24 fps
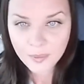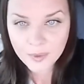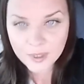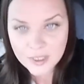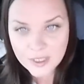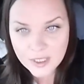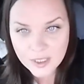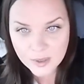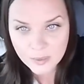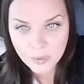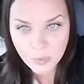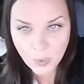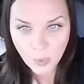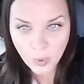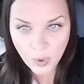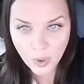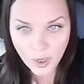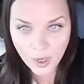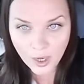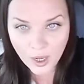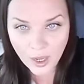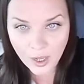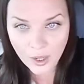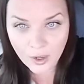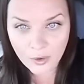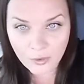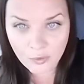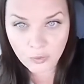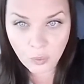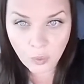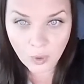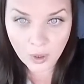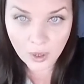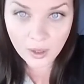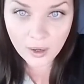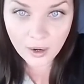this is more of
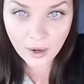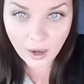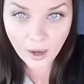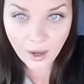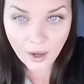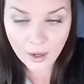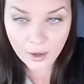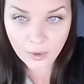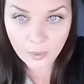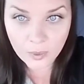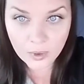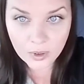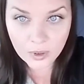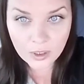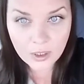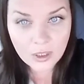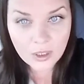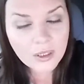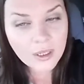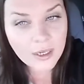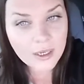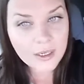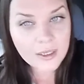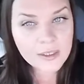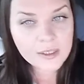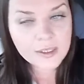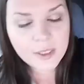what I really look like.